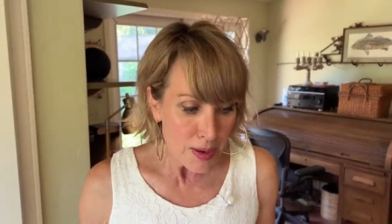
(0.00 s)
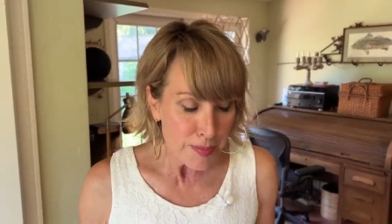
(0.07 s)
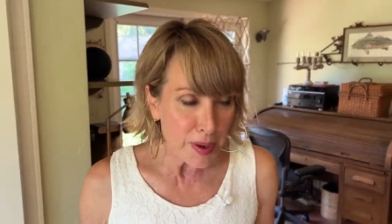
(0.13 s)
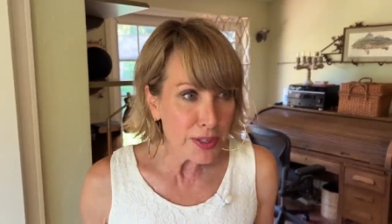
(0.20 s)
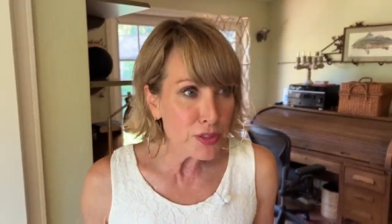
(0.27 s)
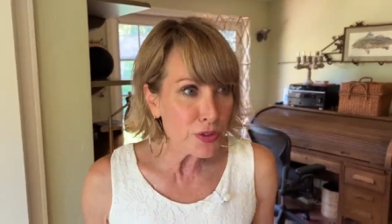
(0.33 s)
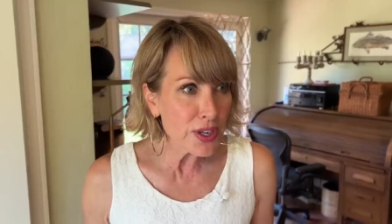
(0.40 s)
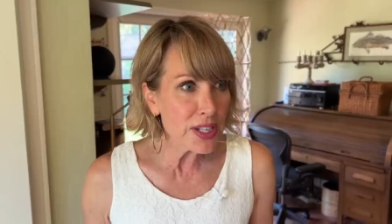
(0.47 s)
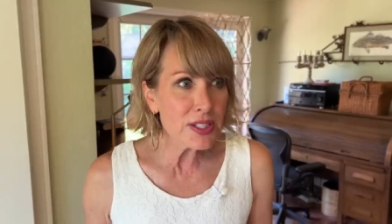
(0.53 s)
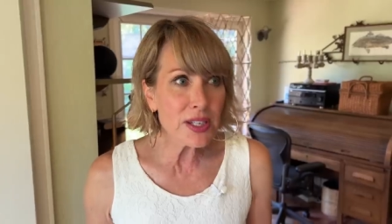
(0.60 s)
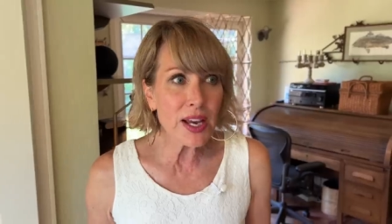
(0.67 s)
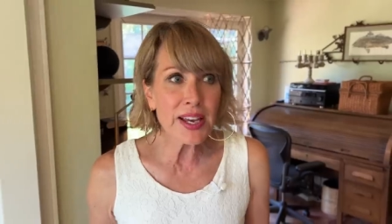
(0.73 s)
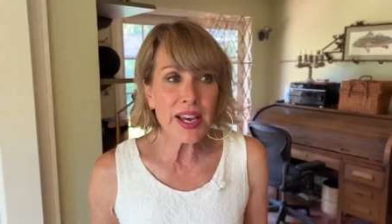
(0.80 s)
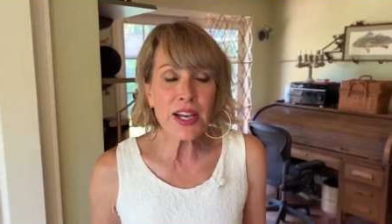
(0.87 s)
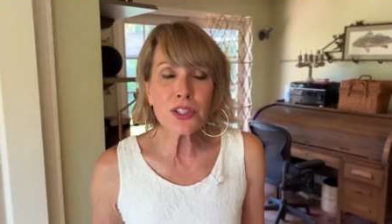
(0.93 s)
My dress,
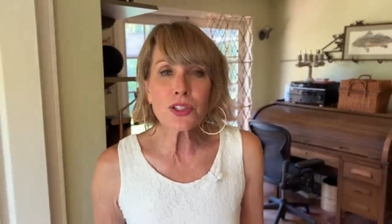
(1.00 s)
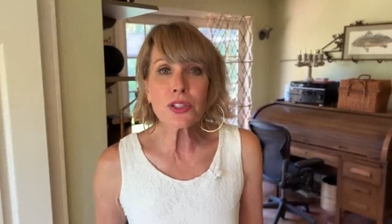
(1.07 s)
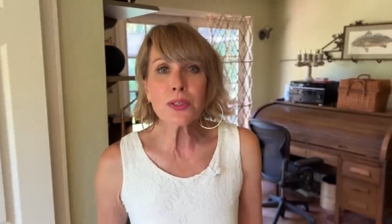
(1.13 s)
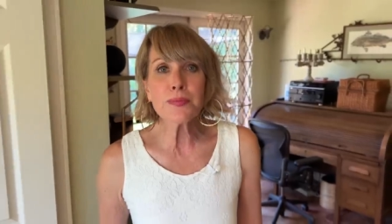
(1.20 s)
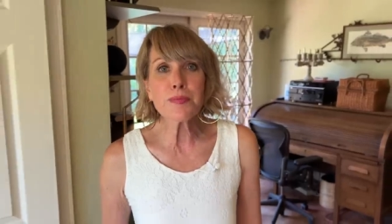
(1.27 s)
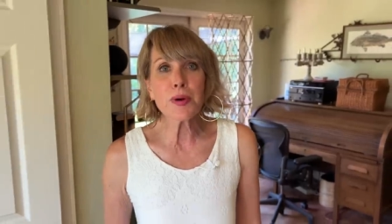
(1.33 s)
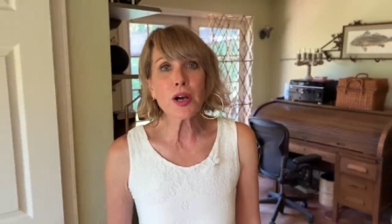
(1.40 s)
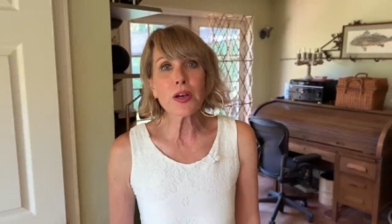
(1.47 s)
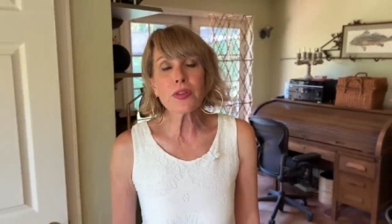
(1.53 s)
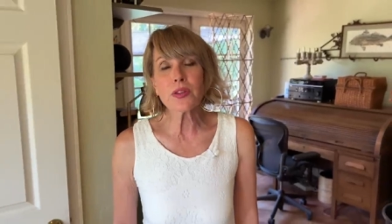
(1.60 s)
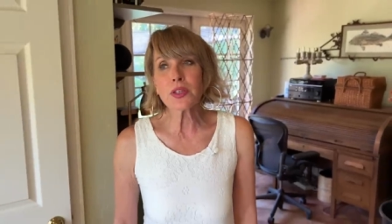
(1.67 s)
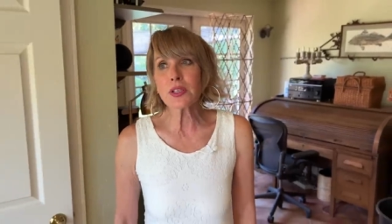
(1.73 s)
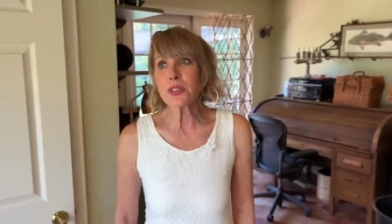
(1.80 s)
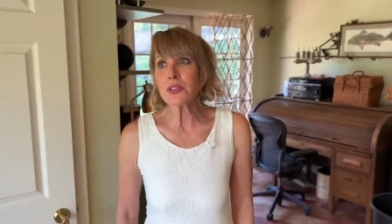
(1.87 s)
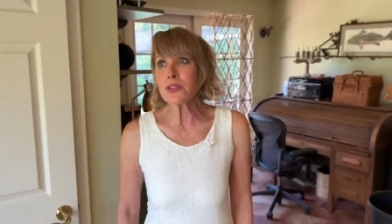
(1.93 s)
I actually bought
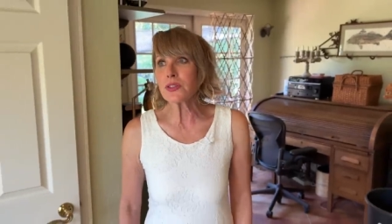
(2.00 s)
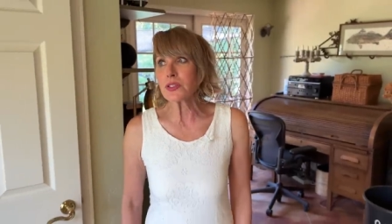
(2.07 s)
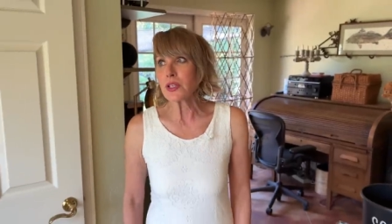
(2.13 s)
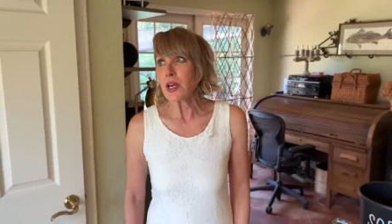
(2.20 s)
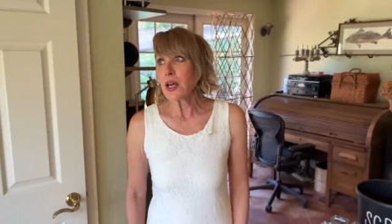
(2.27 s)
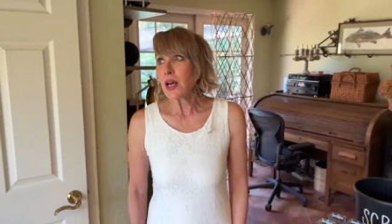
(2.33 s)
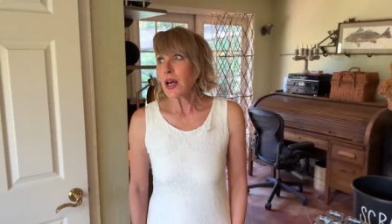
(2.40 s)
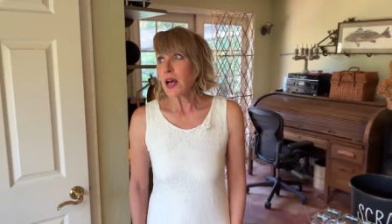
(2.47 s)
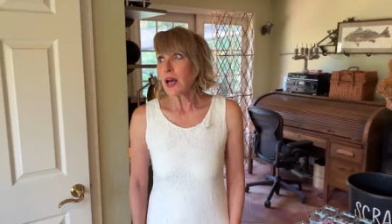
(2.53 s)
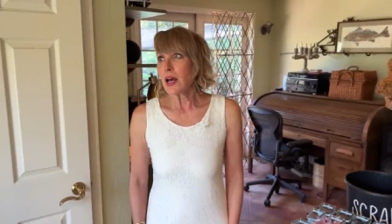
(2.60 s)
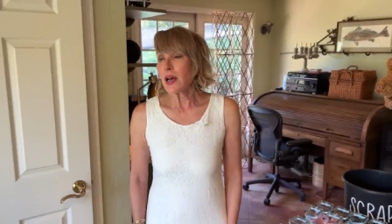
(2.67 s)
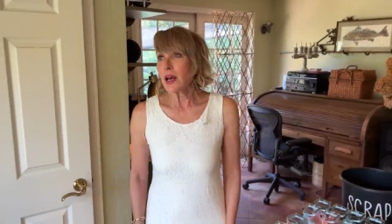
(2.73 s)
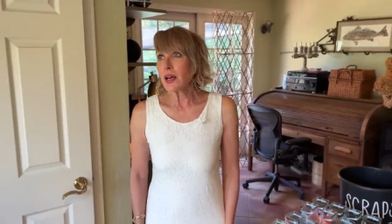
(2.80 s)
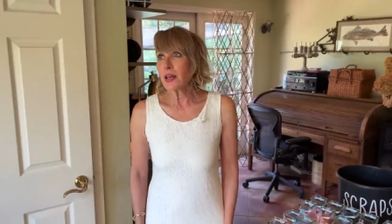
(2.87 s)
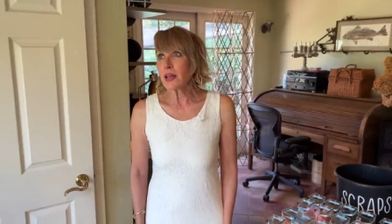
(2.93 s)
this
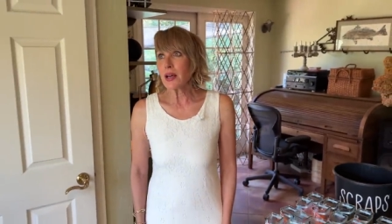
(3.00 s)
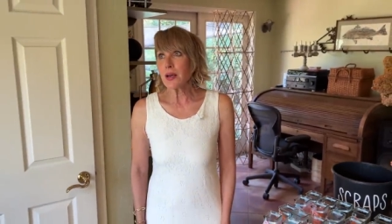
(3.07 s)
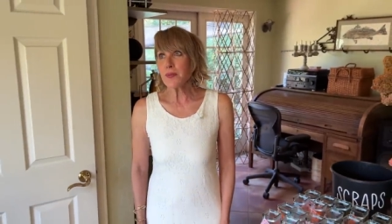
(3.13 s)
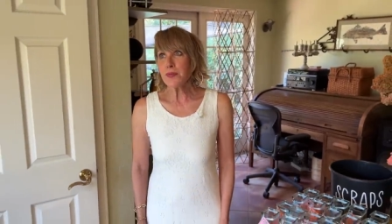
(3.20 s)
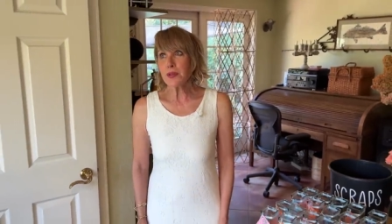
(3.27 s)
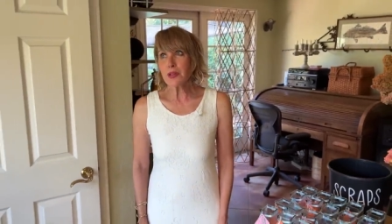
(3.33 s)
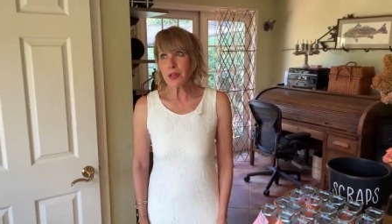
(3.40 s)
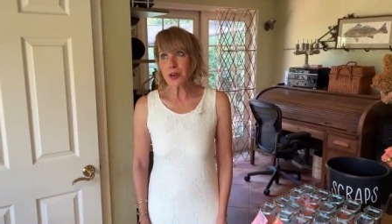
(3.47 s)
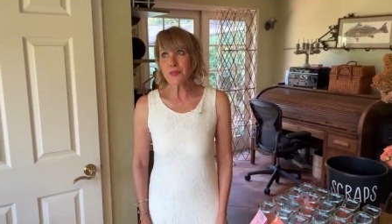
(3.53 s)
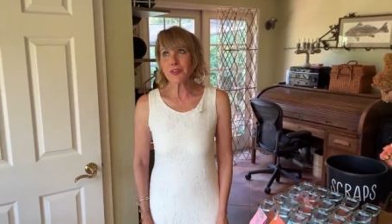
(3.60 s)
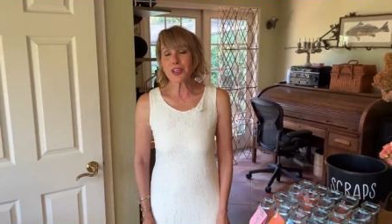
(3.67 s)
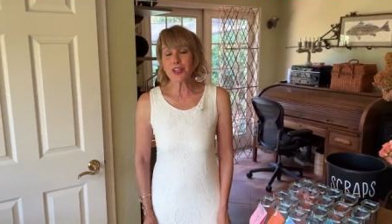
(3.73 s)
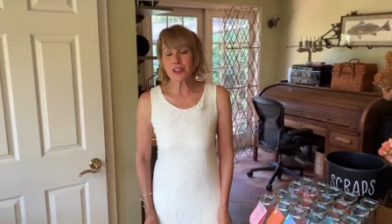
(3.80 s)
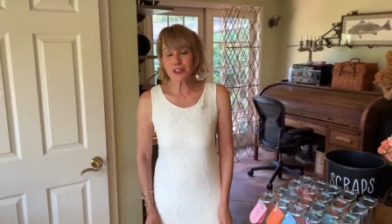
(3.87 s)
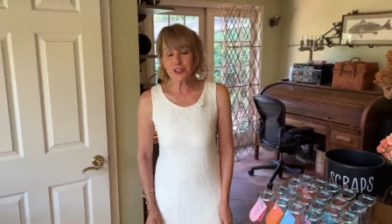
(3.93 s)
a couple of
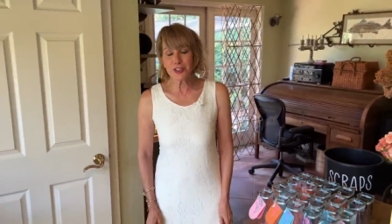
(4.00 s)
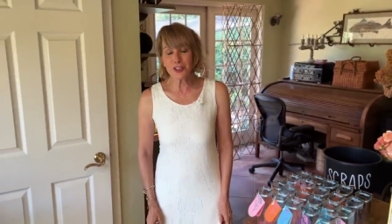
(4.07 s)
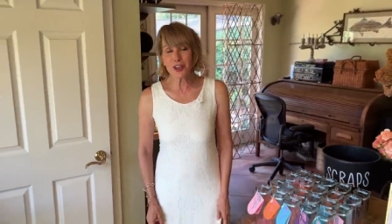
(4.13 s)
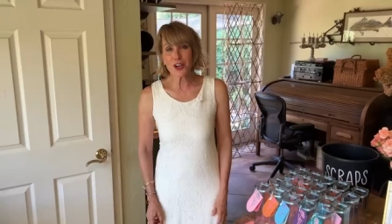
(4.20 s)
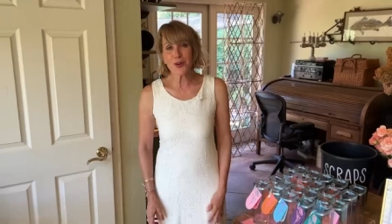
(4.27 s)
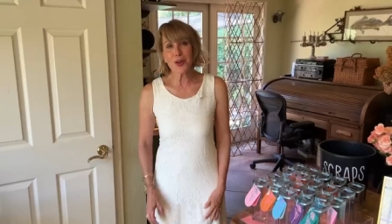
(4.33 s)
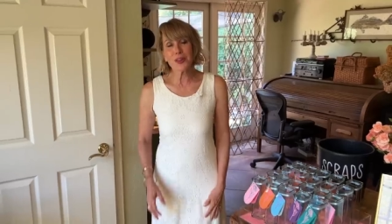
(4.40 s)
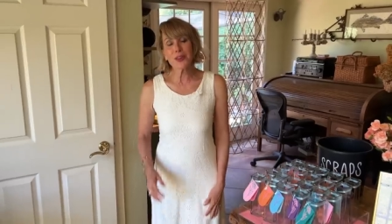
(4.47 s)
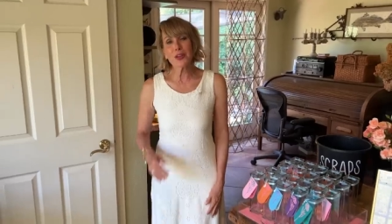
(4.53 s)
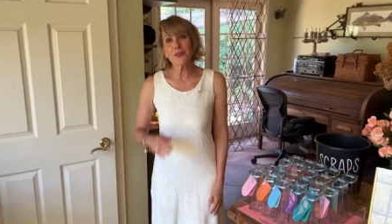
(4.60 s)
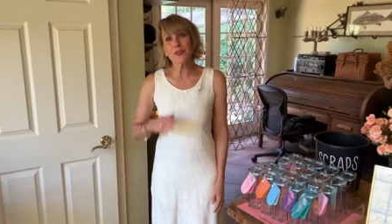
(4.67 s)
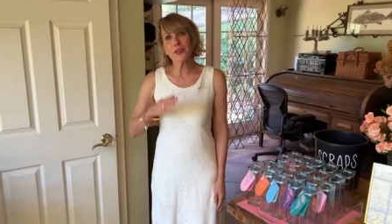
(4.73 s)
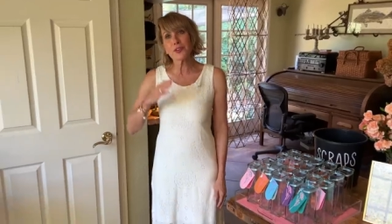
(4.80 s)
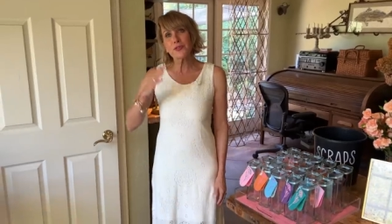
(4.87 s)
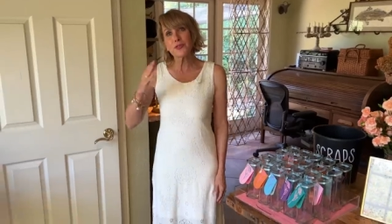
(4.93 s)
years ago, I
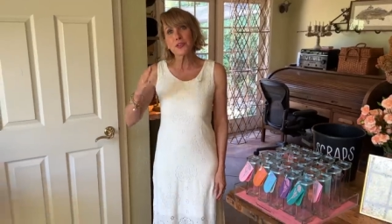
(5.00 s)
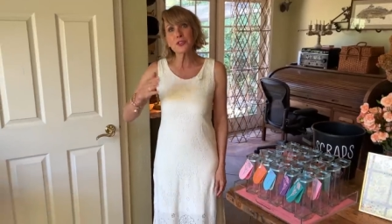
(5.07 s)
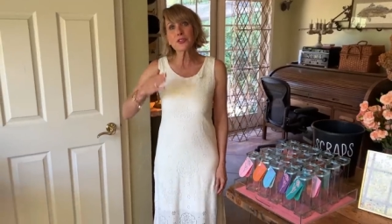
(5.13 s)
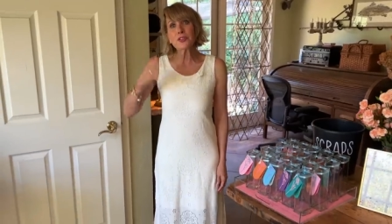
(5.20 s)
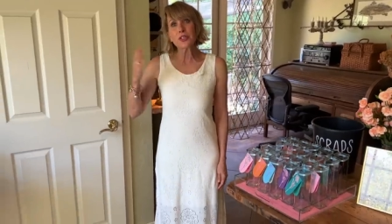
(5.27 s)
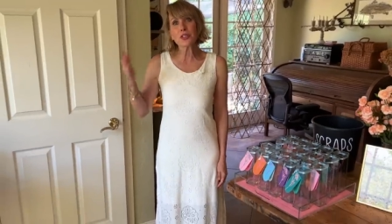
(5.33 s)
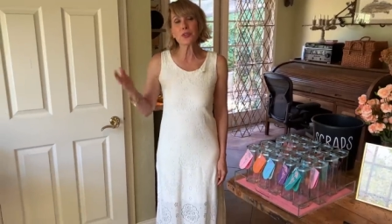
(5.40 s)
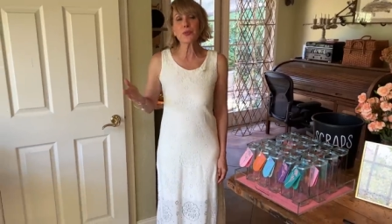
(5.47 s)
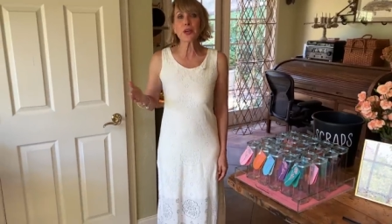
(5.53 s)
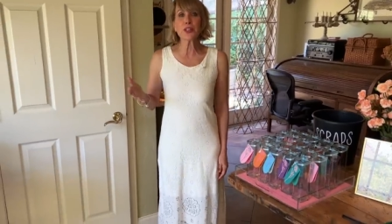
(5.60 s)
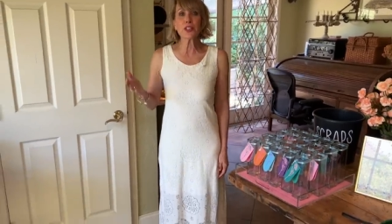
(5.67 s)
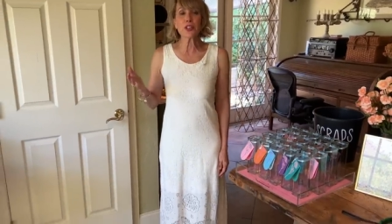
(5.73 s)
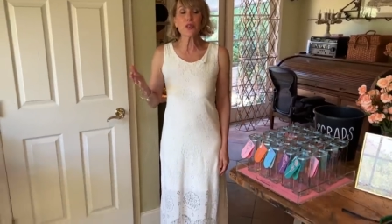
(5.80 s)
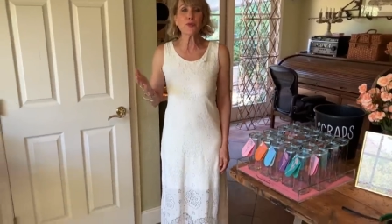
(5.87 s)
think for the first iteration